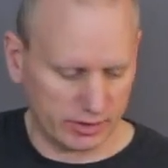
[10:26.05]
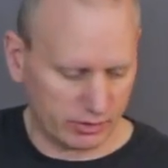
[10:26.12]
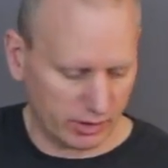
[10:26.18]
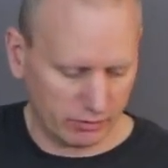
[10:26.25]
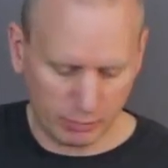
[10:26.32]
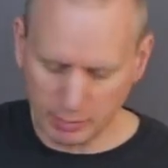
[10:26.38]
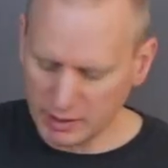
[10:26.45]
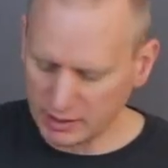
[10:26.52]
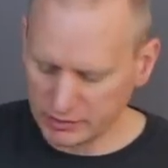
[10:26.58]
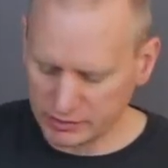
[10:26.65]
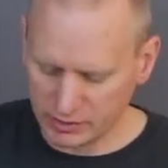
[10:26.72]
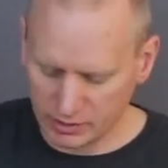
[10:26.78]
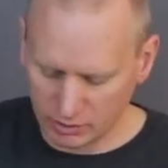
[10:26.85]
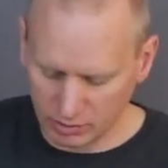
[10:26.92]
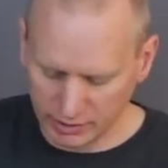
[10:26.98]
I don't have
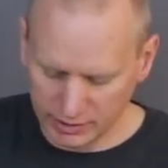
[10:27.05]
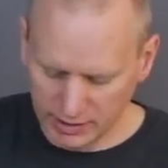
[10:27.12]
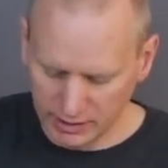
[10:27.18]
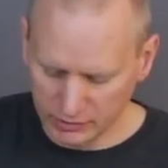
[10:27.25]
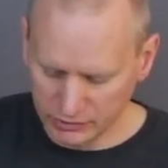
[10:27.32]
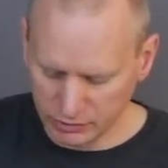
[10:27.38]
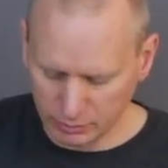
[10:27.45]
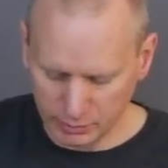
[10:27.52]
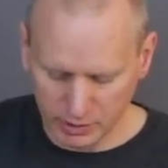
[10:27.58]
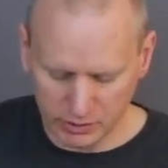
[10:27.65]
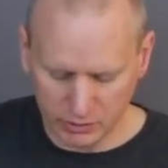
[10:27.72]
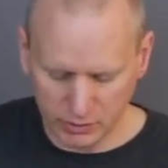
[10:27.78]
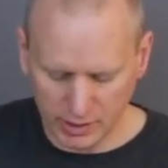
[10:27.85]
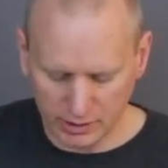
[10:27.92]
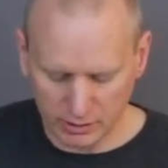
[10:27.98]
epoxy on it right now, so I'm going to
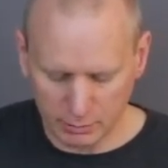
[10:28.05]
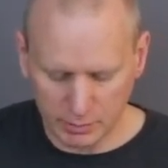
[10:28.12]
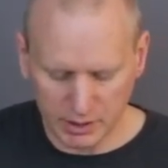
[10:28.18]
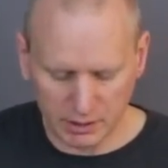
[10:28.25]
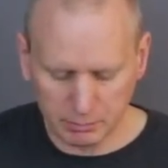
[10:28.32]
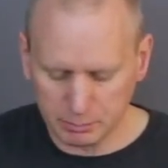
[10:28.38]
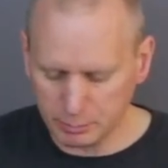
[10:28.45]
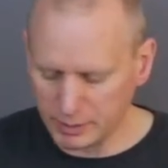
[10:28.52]
do that in a minute.